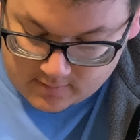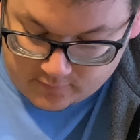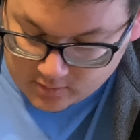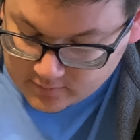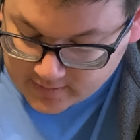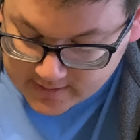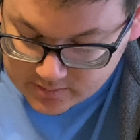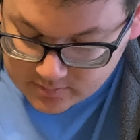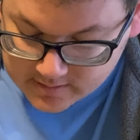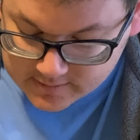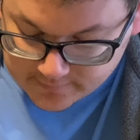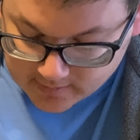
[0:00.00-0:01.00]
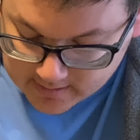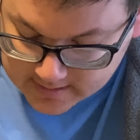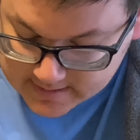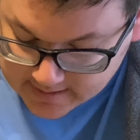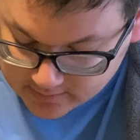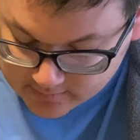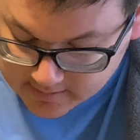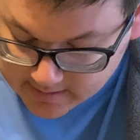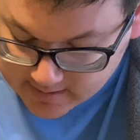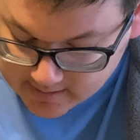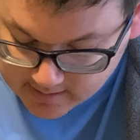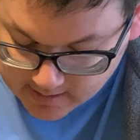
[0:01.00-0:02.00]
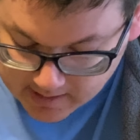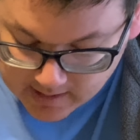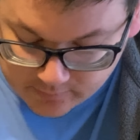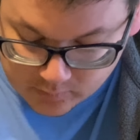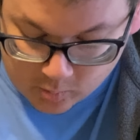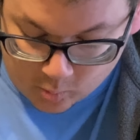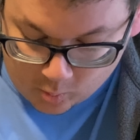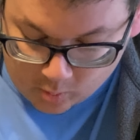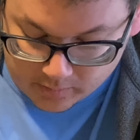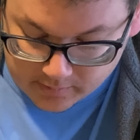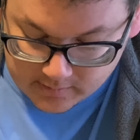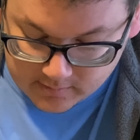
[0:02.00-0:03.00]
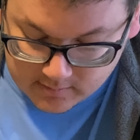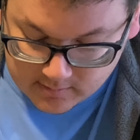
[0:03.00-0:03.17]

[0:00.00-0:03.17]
For if I do this voluntarily, I have a reward,